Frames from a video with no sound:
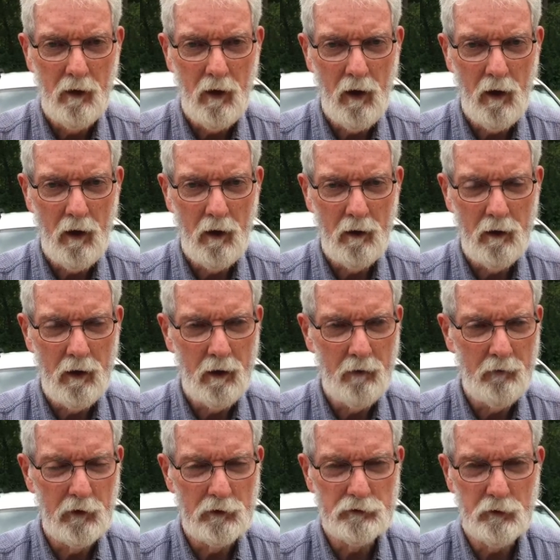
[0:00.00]

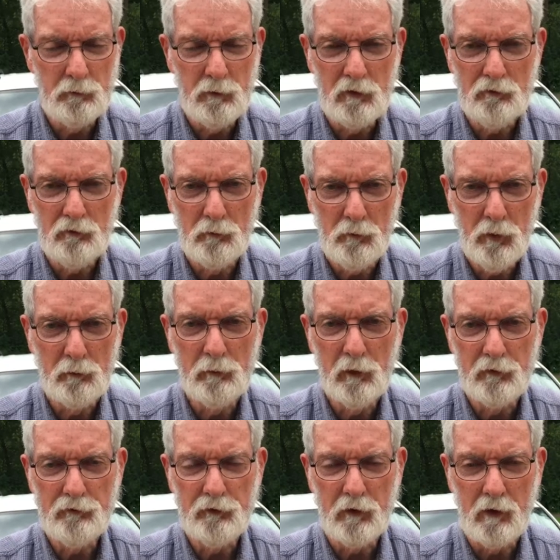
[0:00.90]
and there should be some
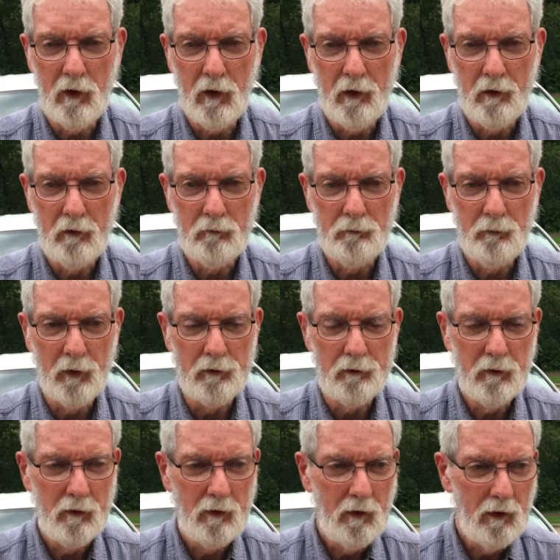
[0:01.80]
publicity on it. But
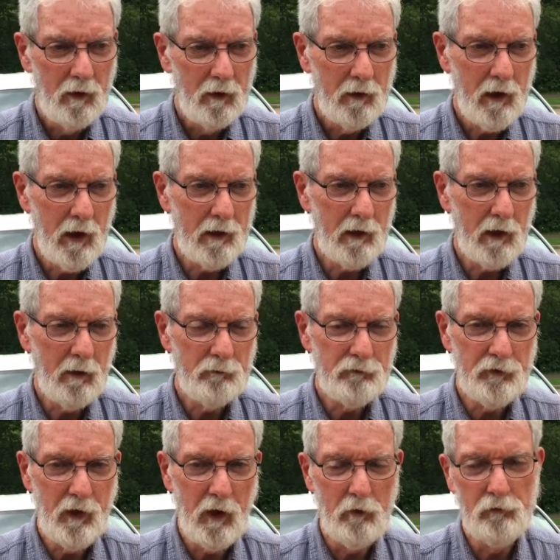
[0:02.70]
it kind of
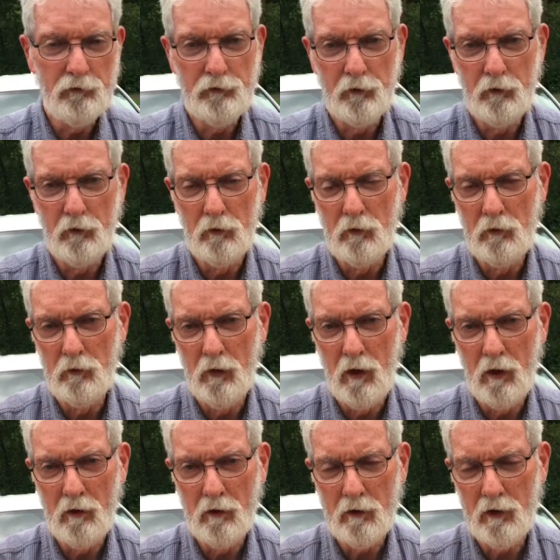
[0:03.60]
comes down to
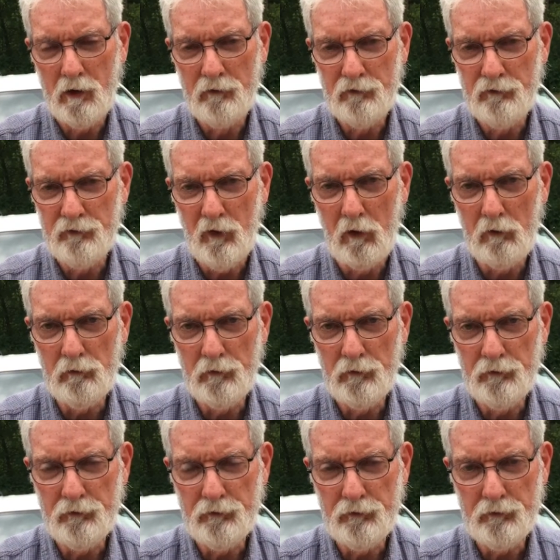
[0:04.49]
our
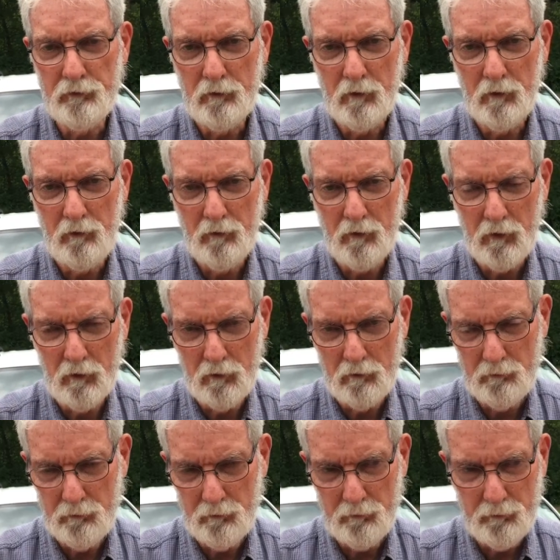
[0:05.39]
consultant,
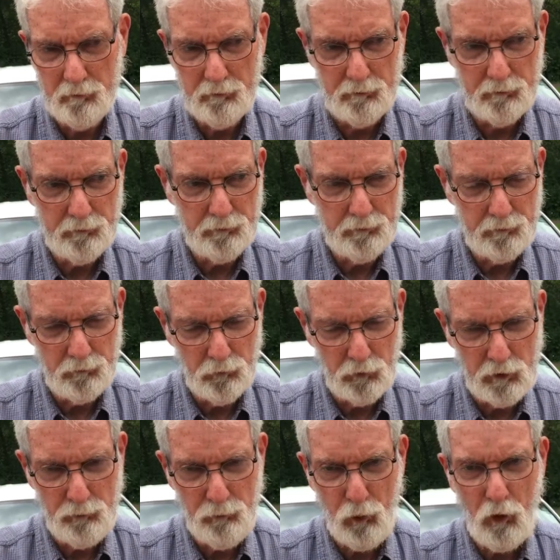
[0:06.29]
the
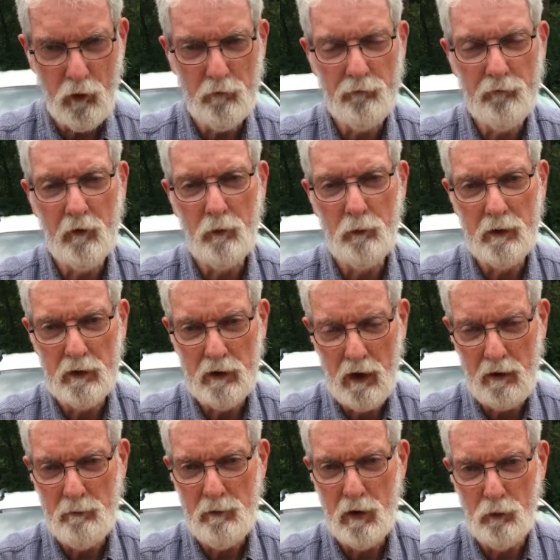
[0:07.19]
report that we
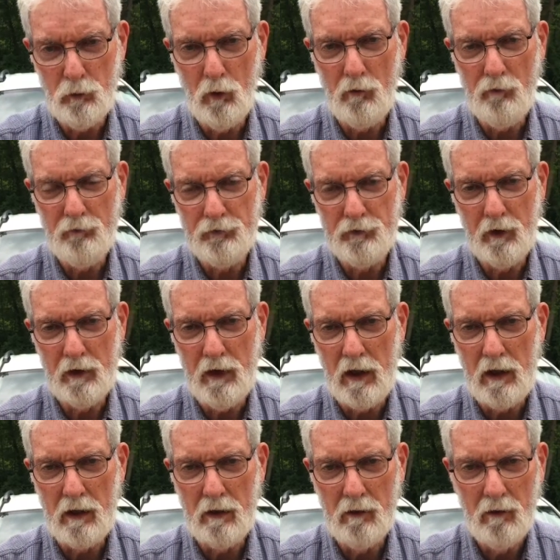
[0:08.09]
came in with
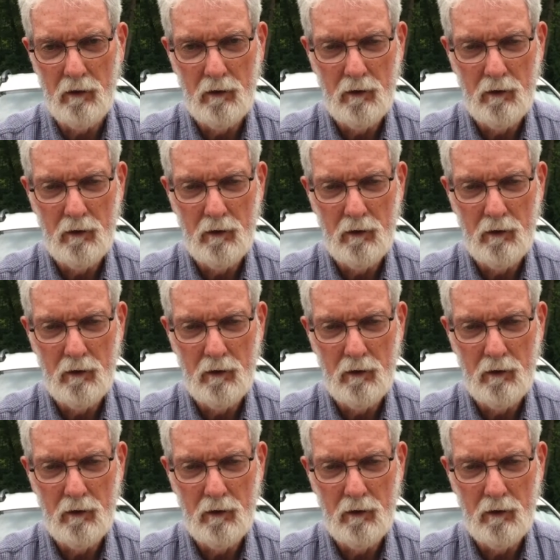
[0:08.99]
today,